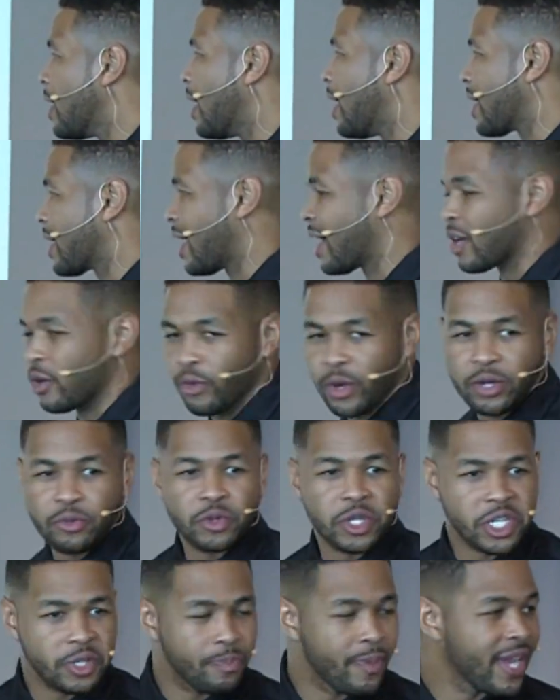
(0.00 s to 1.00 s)
I got great
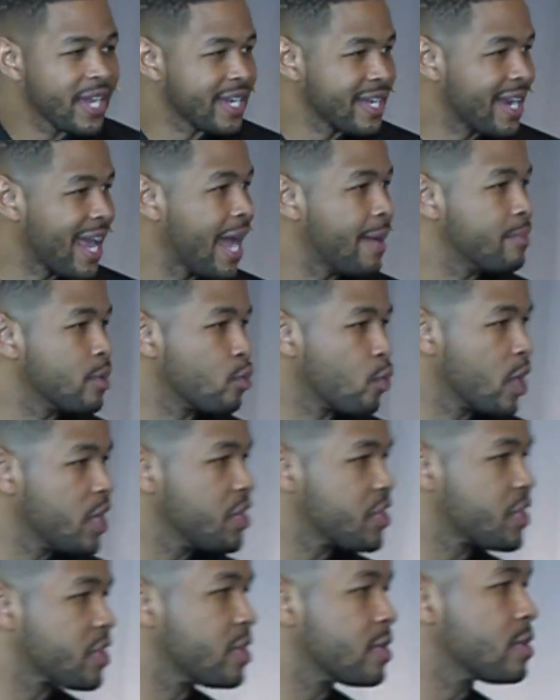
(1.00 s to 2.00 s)
respect and
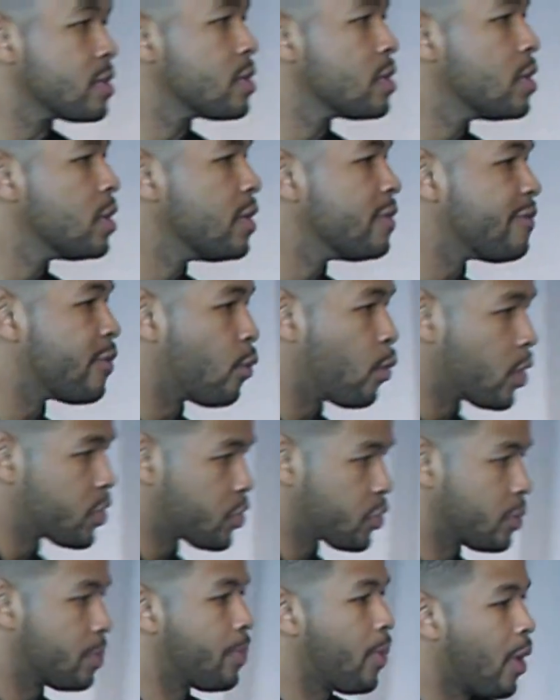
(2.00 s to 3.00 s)
admiration for
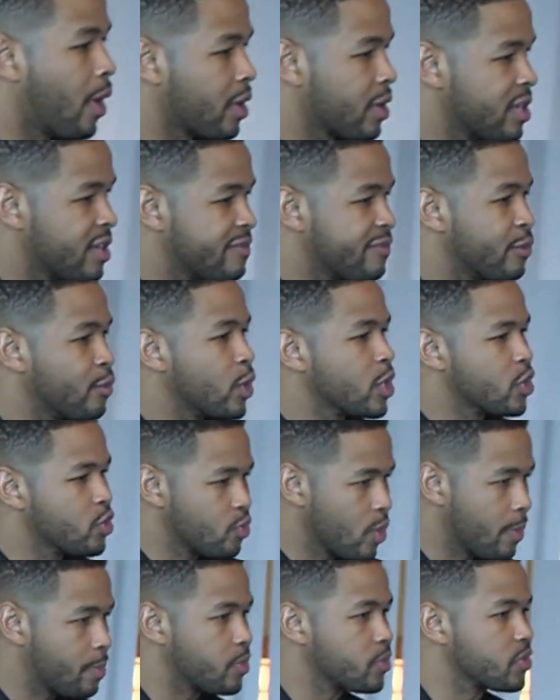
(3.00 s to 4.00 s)
what you're a part of, for what you
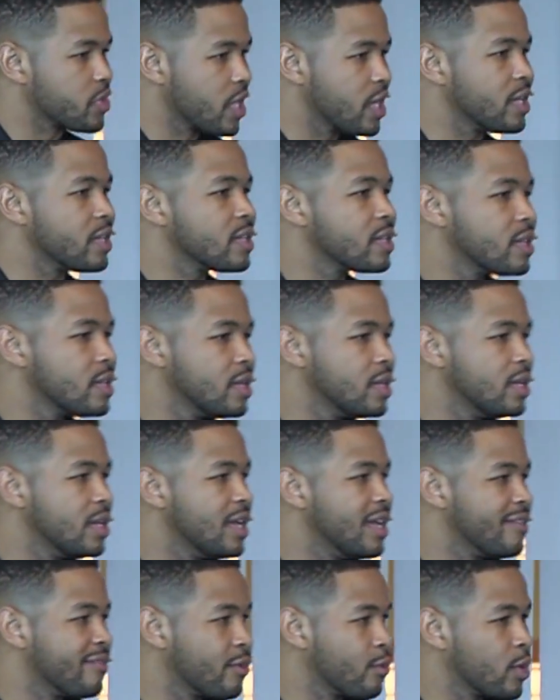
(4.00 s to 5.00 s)
represent,
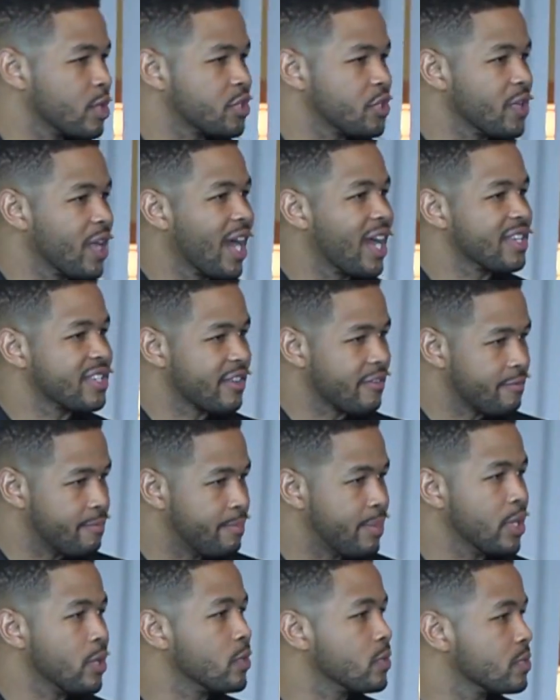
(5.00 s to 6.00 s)
and for what you guys have
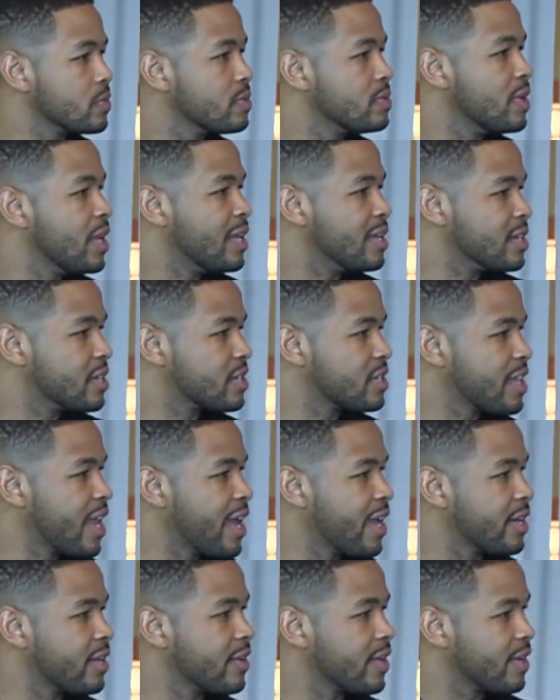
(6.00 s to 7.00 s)
built and the
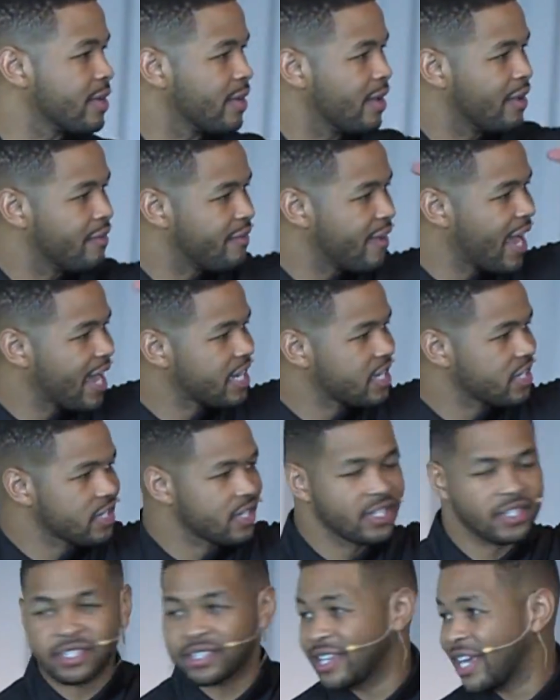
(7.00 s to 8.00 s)
standard of
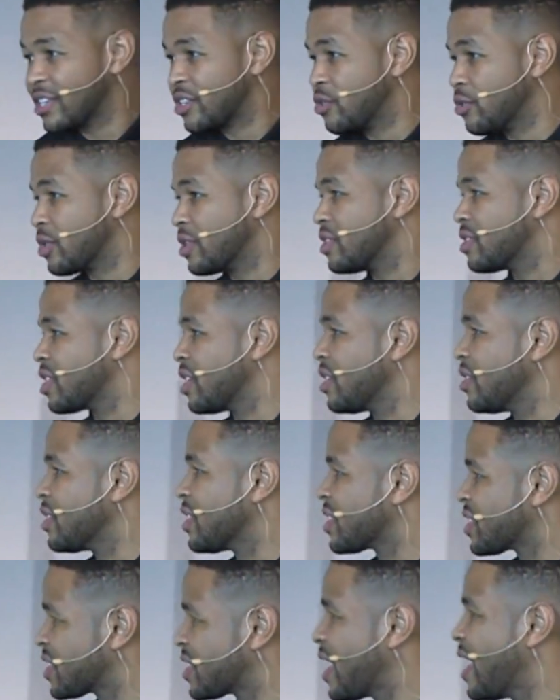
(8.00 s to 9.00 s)
excellence that you continue to
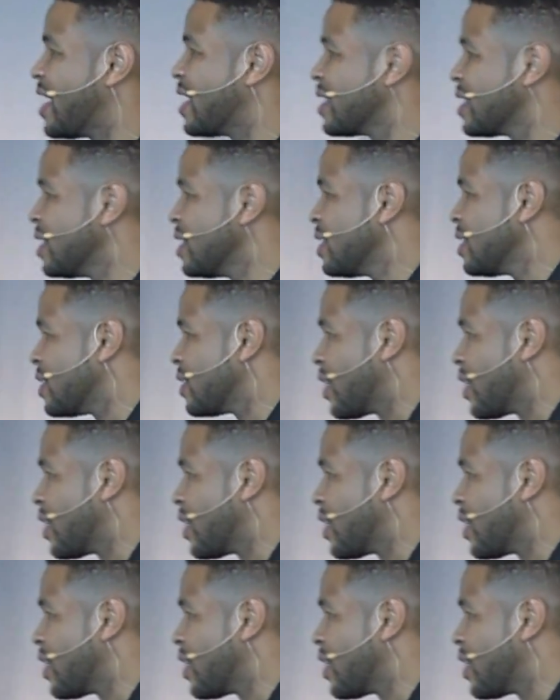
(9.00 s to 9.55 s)
set.